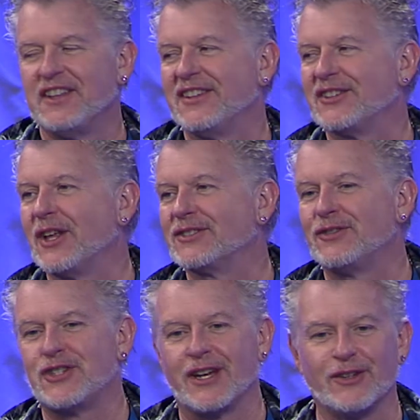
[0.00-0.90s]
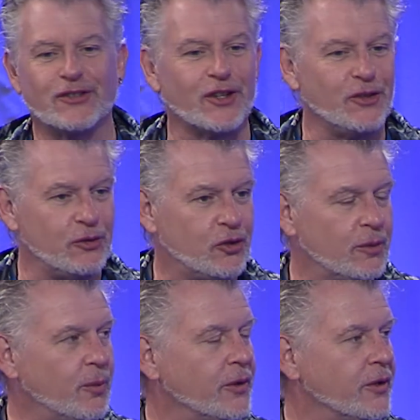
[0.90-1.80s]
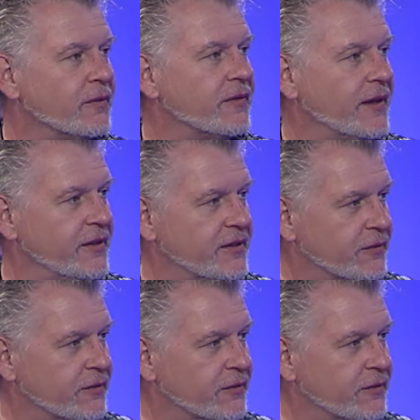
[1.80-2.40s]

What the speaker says: There's lots of channels on YouTube where you can find these